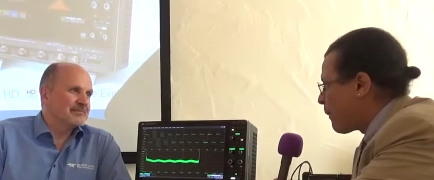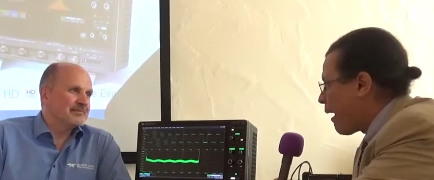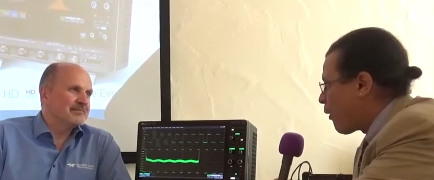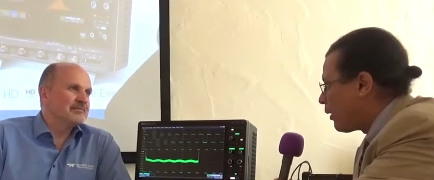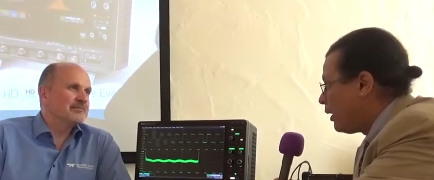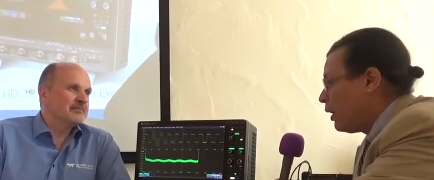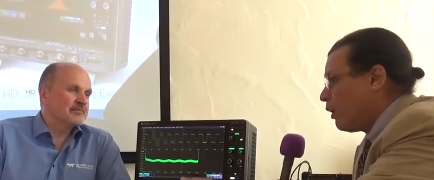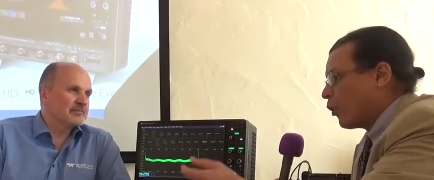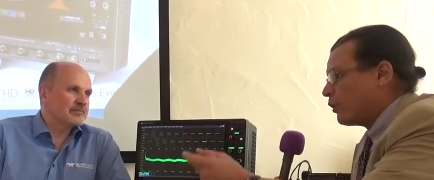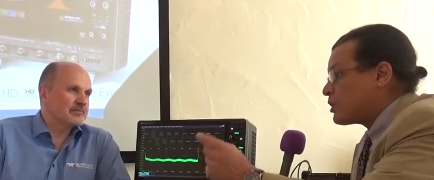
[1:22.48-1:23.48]
Speaker 1: power,
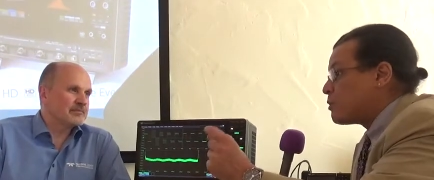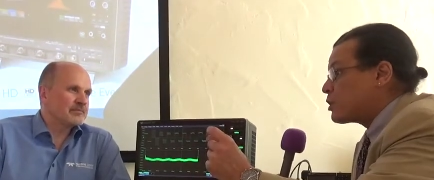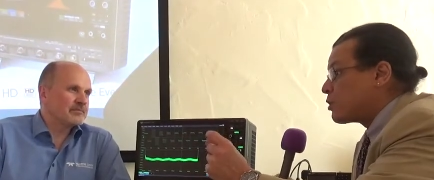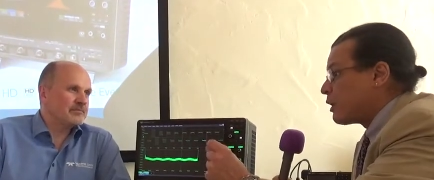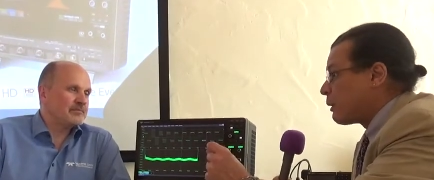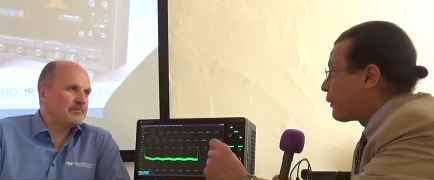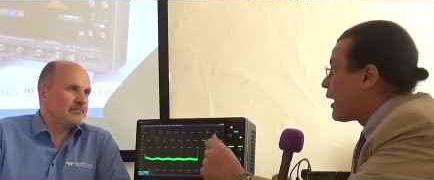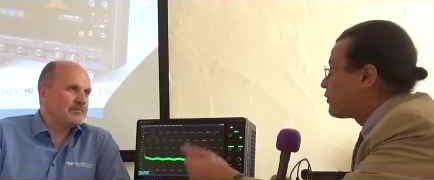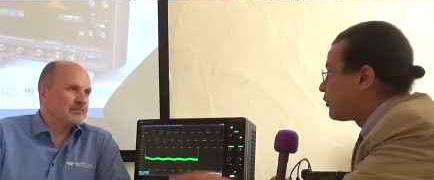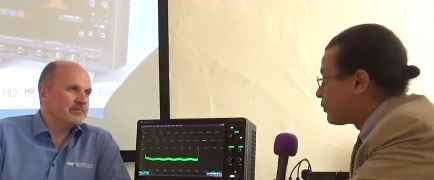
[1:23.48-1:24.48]
or let's make sure that the
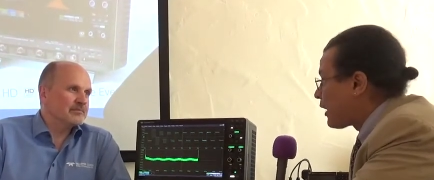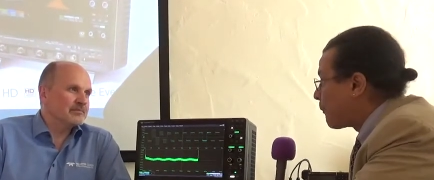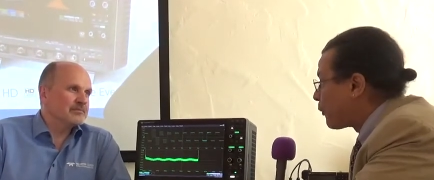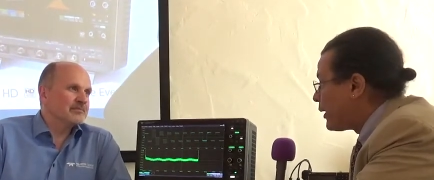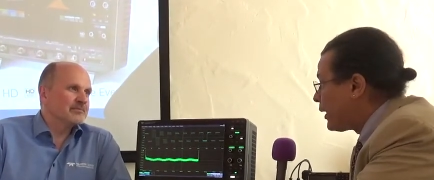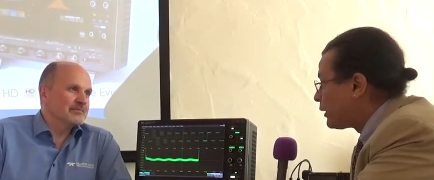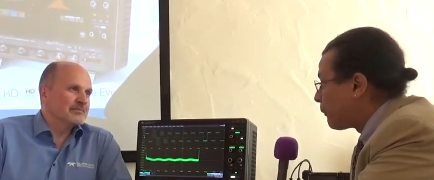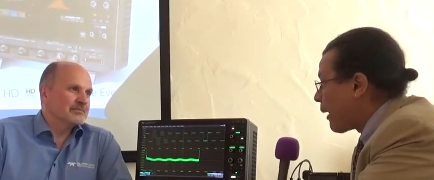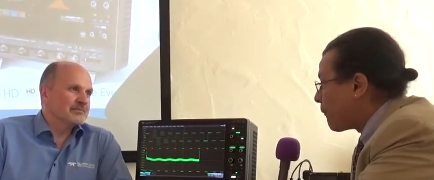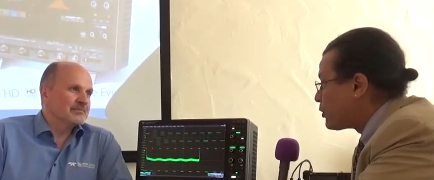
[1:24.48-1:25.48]
processor's operating at the
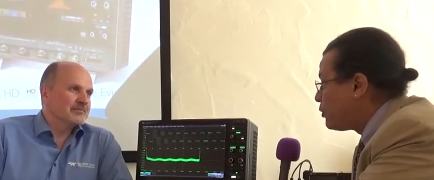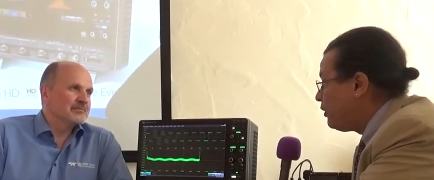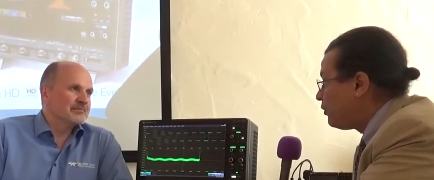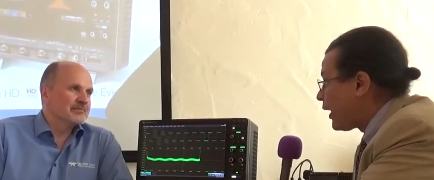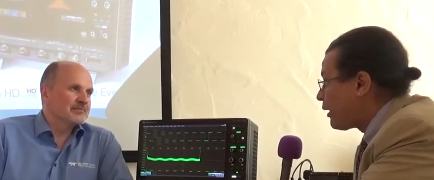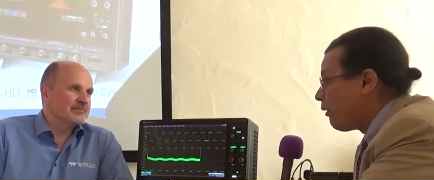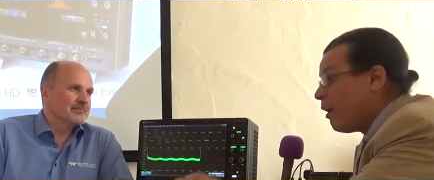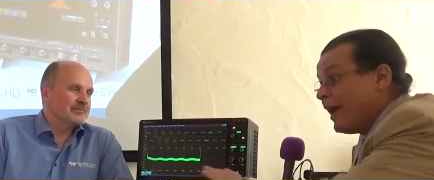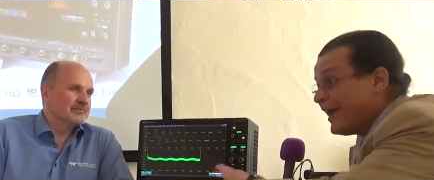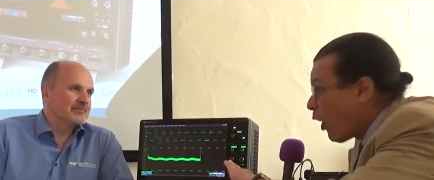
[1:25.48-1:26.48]
proper duty cycle.
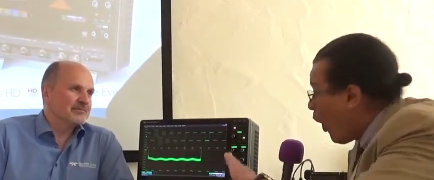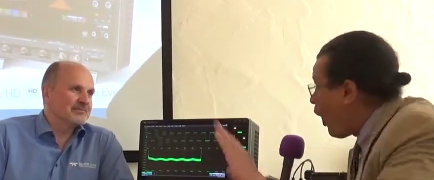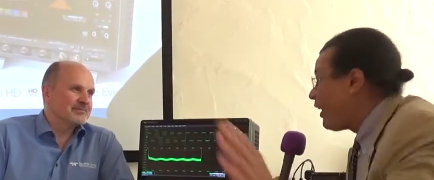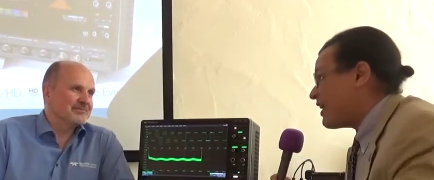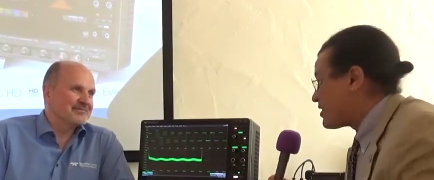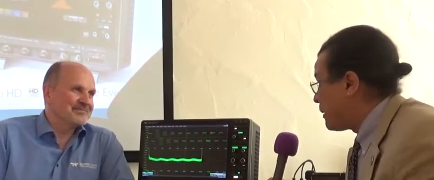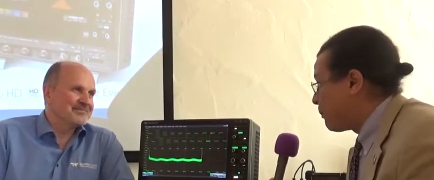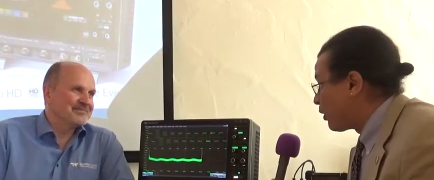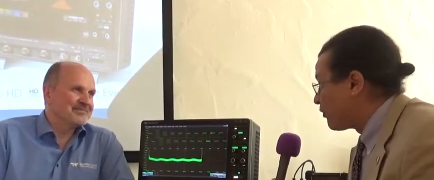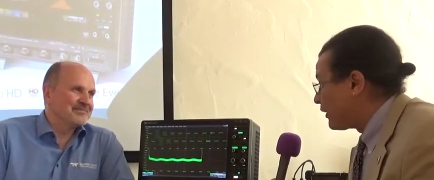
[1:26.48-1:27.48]
It all has to be
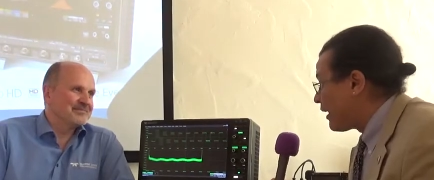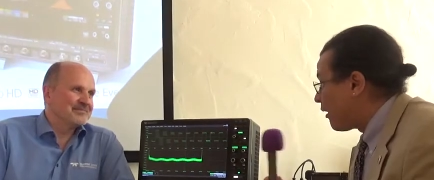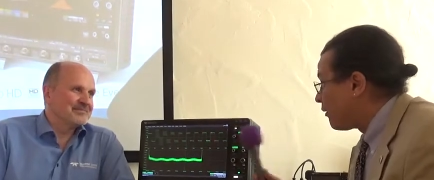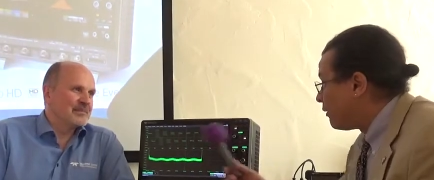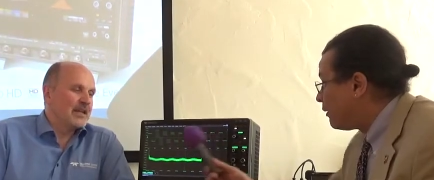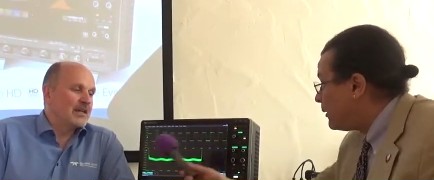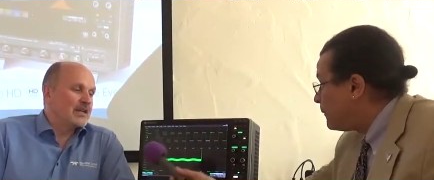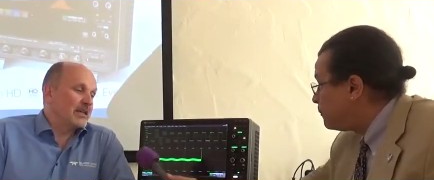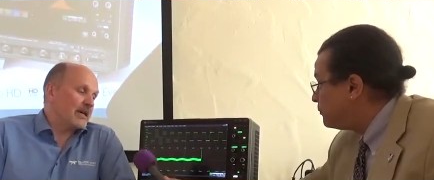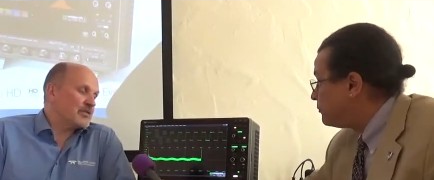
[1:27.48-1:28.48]
perfect now.
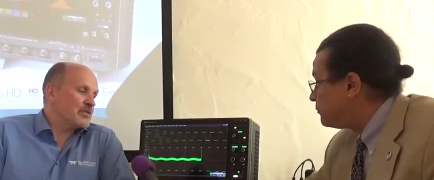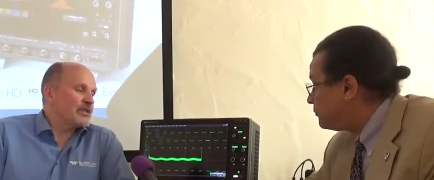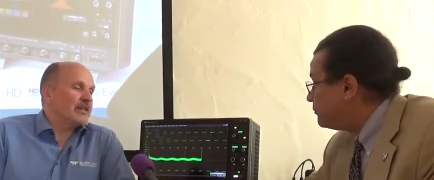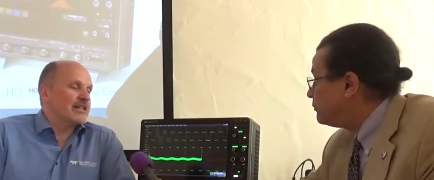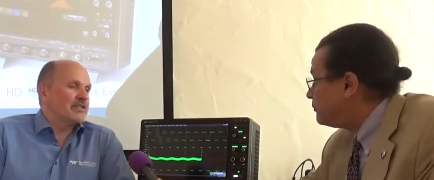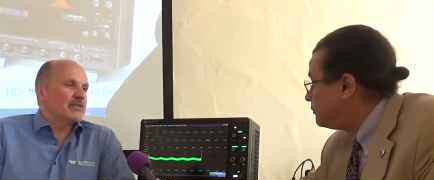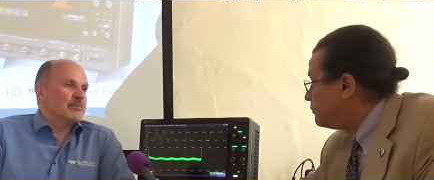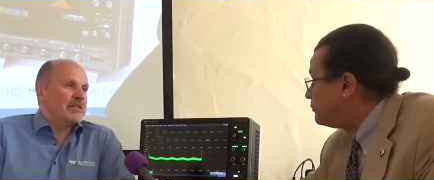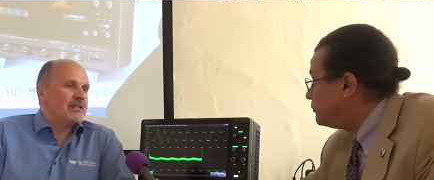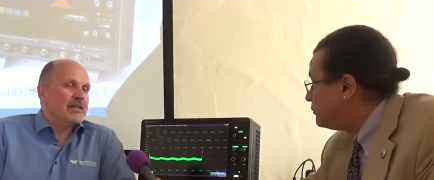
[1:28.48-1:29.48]
Speaker 2: Yeah, absolutely, there has to
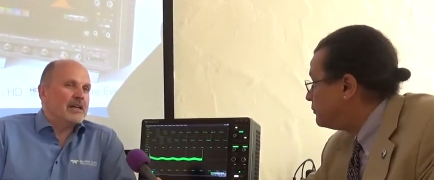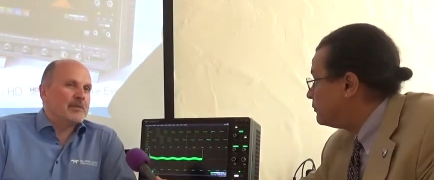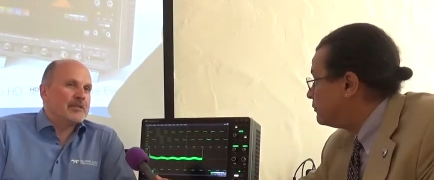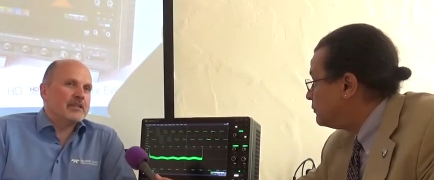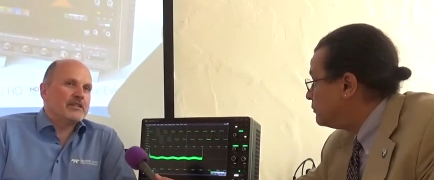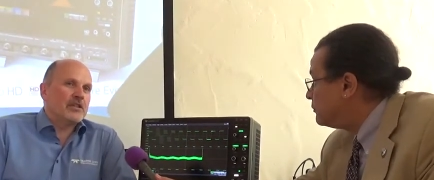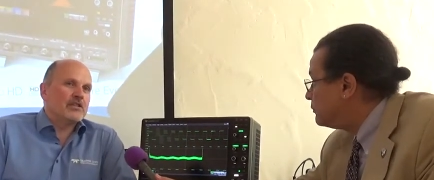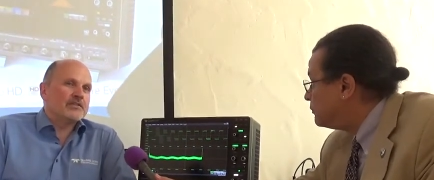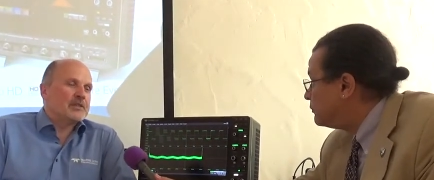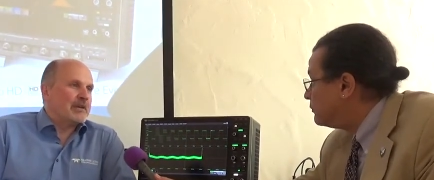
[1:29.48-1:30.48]
be. I mean, there are a
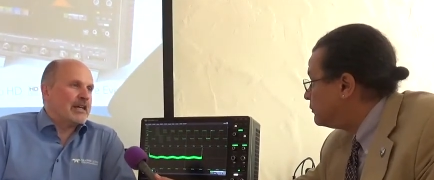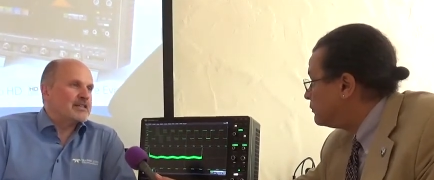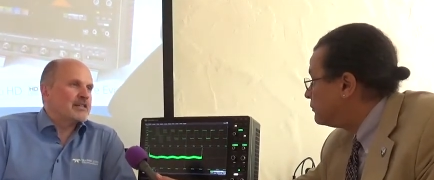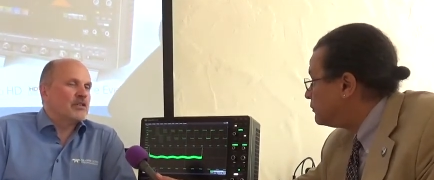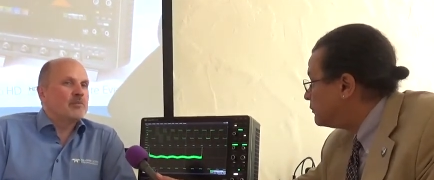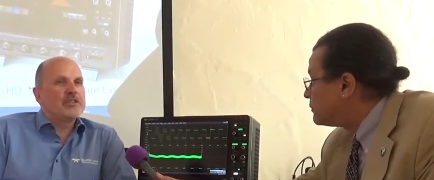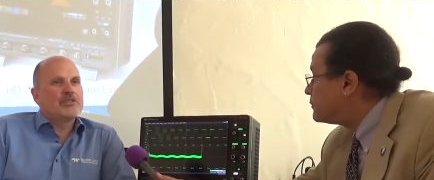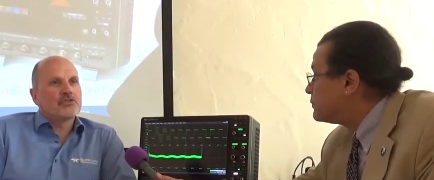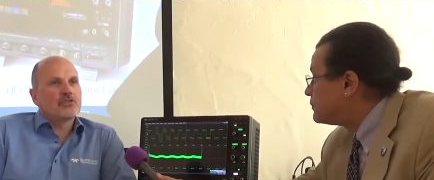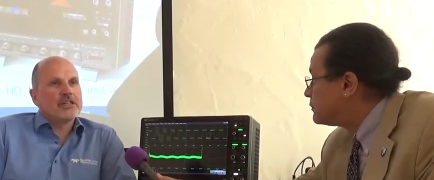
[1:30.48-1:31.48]
lot of demands, and normally
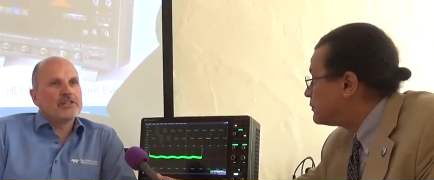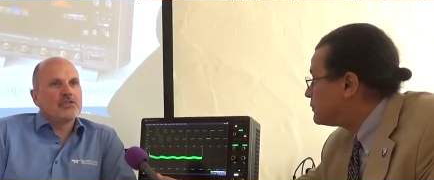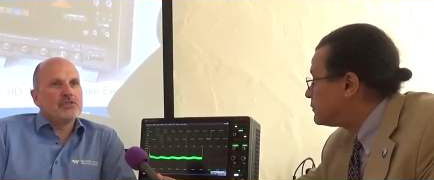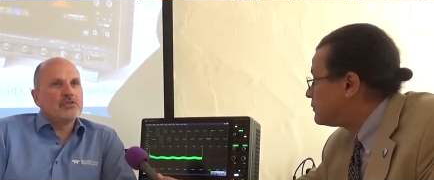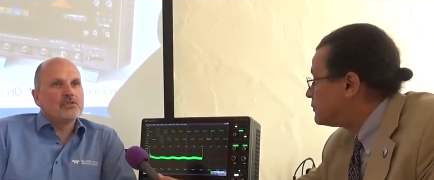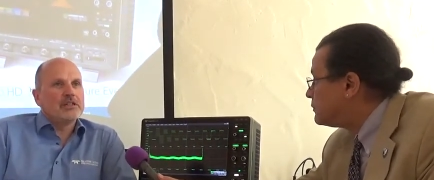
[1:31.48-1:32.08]
you try to